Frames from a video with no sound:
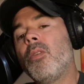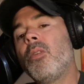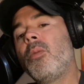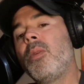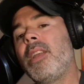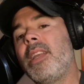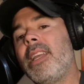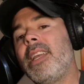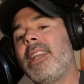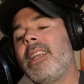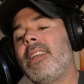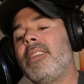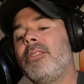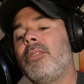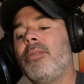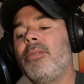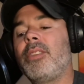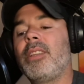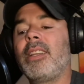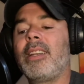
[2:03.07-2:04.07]
we get
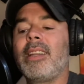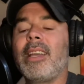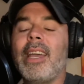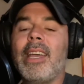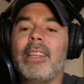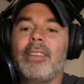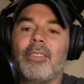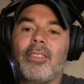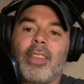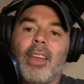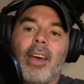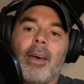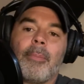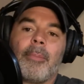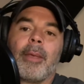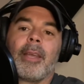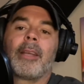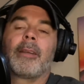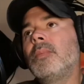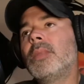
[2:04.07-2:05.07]
into tonight's
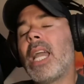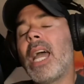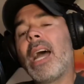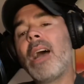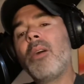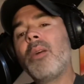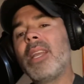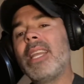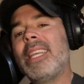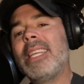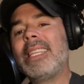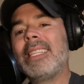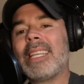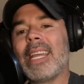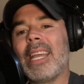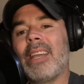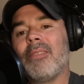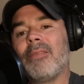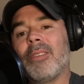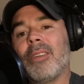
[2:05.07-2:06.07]
topic, how is
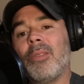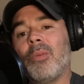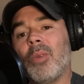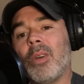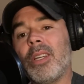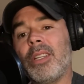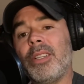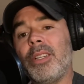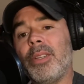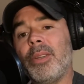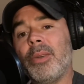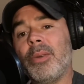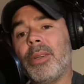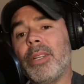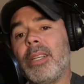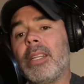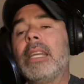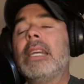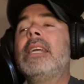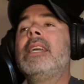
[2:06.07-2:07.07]
everyone doing?